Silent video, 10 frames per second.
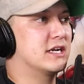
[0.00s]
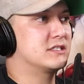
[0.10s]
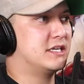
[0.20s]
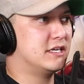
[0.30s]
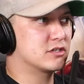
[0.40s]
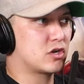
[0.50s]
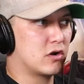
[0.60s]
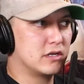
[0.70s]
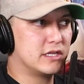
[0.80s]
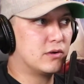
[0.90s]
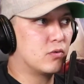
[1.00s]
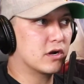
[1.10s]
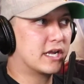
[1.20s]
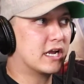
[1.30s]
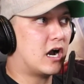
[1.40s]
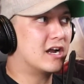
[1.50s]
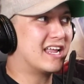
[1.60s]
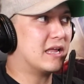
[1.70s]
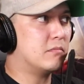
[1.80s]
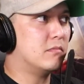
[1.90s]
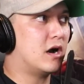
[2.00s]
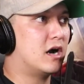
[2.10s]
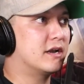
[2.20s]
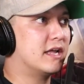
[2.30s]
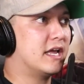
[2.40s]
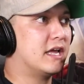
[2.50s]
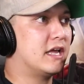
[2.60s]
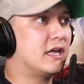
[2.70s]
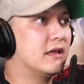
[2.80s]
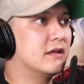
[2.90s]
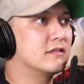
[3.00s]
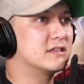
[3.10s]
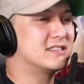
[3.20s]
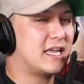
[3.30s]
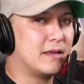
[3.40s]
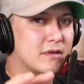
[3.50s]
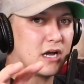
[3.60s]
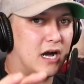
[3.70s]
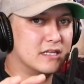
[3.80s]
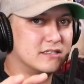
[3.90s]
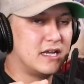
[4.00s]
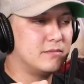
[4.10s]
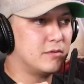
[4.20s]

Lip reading: He is currently working on the same concept,